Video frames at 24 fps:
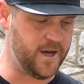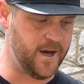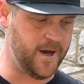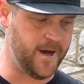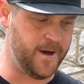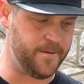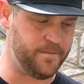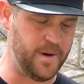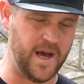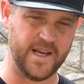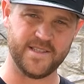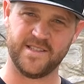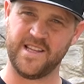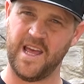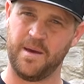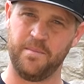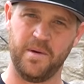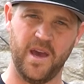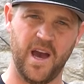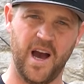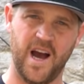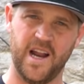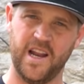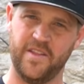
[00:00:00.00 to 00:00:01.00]
Um, I stand
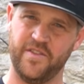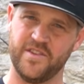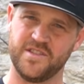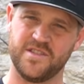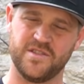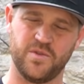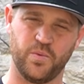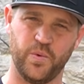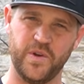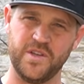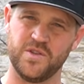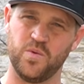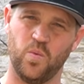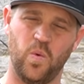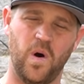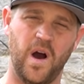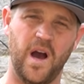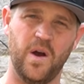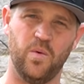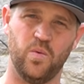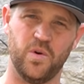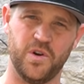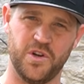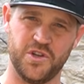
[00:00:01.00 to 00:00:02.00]
behind it, and this is the reason
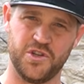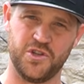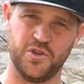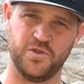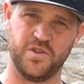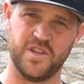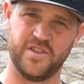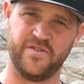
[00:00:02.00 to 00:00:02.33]
why I wanted to shoot